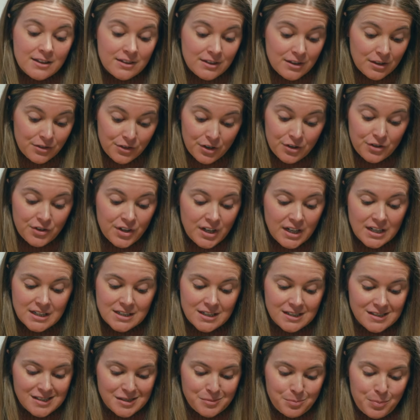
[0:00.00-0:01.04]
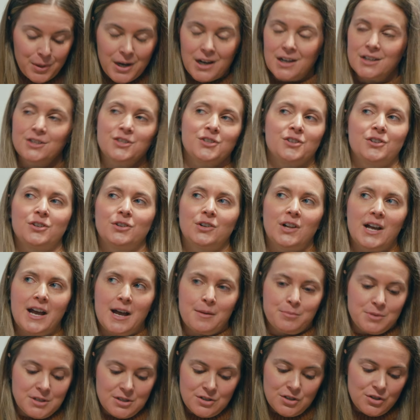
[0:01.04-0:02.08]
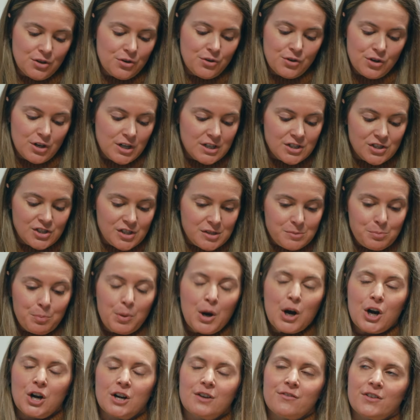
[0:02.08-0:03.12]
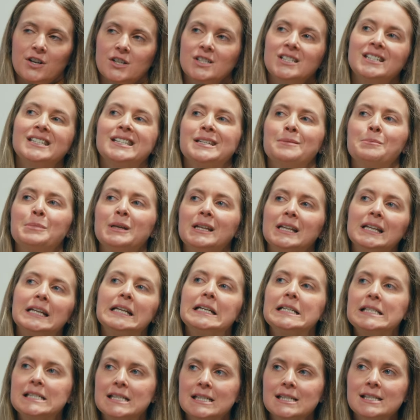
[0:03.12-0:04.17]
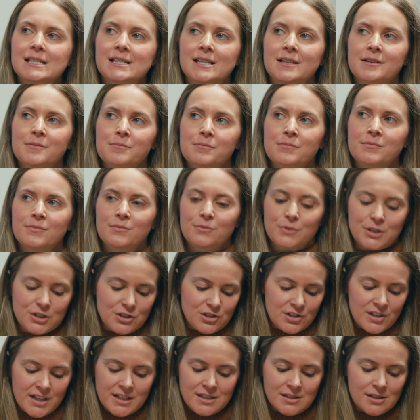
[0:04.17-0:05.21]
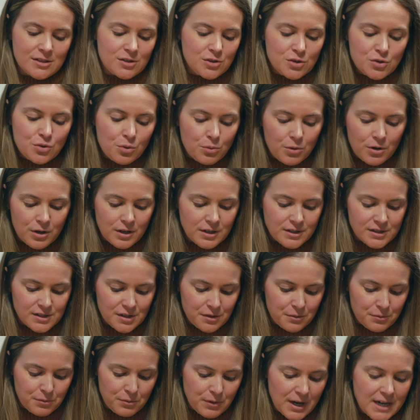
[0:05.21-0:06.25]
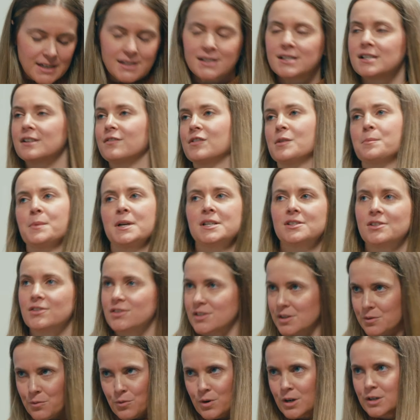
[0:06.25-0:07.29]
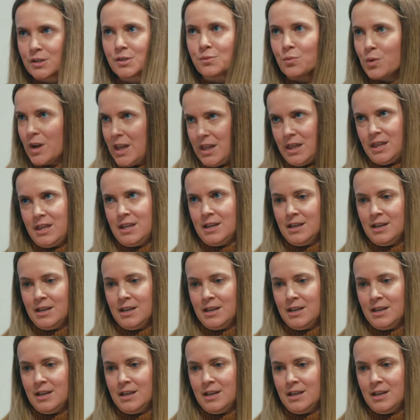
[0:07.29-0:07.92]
The third thing it does is postural aptitude, or it's just part of our stability system, which lends us towards the rest of the muscles it works with.